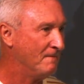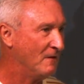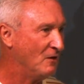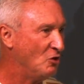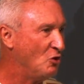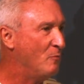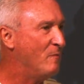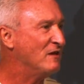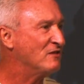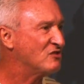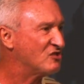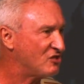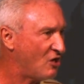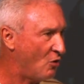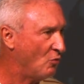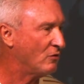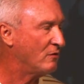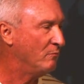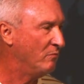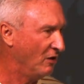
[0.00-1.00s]
You've been
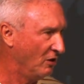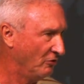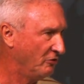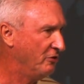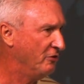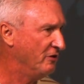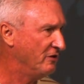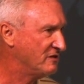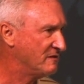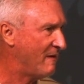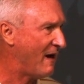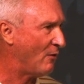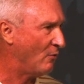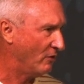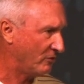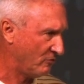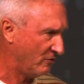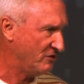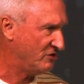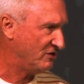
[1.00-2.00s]
sold a bill of goods about
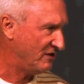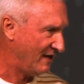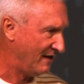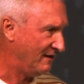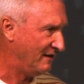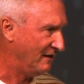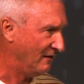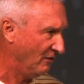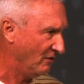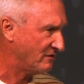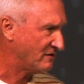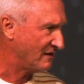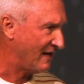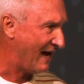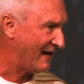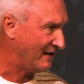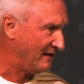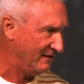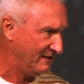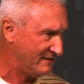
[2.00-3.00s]
what Christianity looks
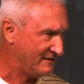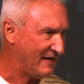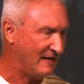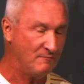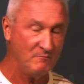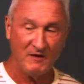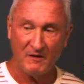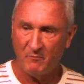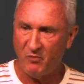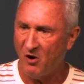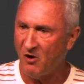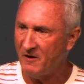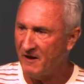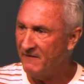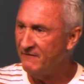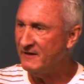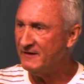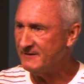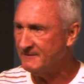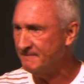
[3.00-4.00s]
like, and this hadn't been part
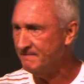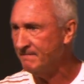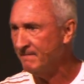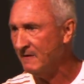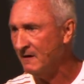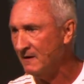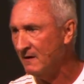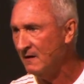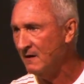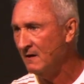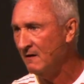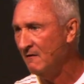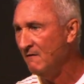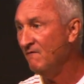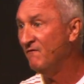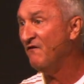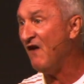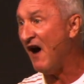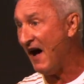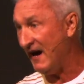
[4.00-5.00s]
of it.
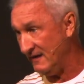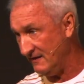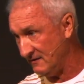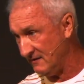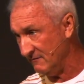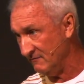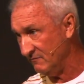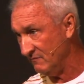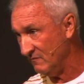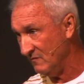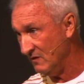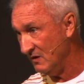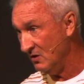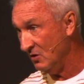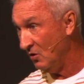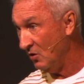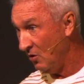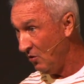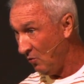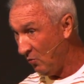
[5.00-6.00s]
Fight.
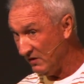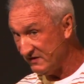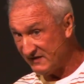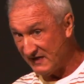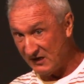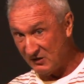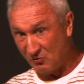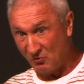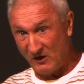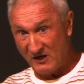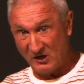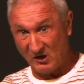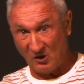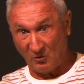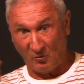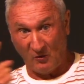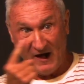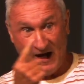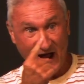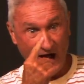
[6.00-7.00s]
What's that great
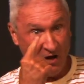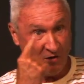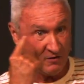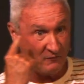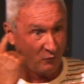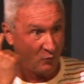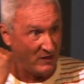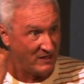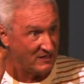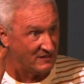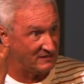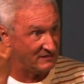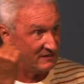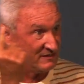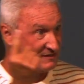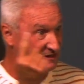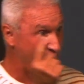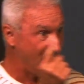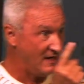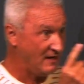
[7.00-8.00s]
crowd of witnesses
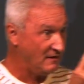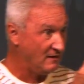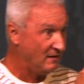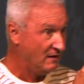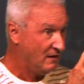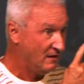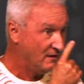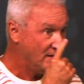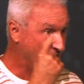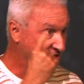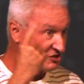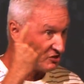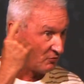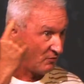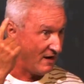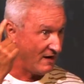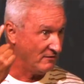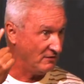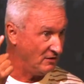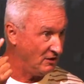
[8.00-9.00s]
saying that's
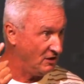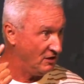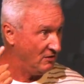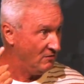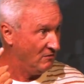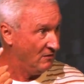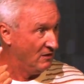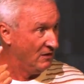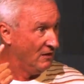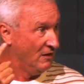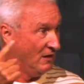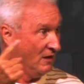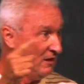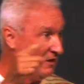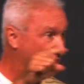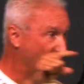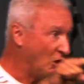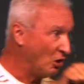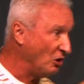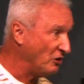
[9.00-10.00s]
surrounding you?
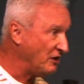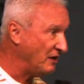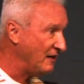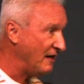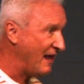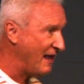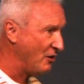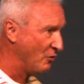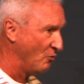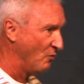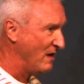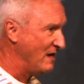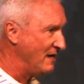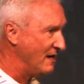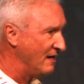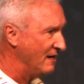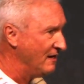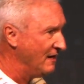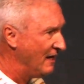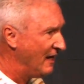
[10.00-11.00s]
They're looking in that
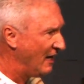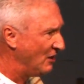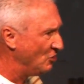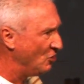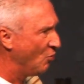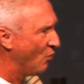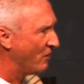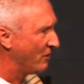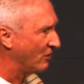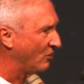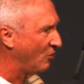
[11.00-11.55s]
arena, and you want to